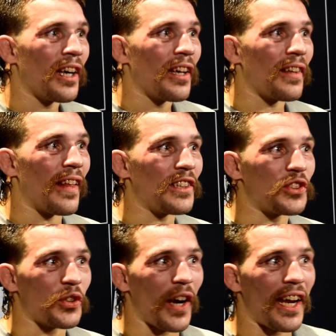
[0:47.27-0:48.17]
they
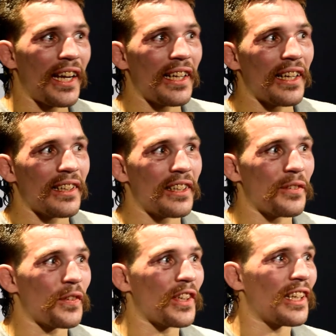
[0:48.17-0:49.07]
train
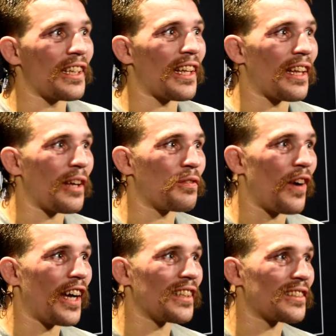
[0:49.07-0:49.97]
differently than they
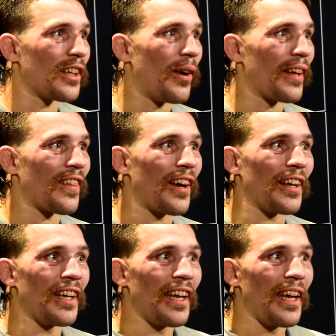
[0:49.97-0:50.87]
fight, so I thought
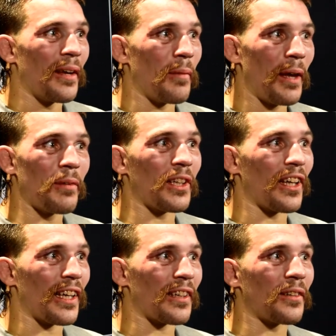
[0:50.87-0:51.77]
maybe, like,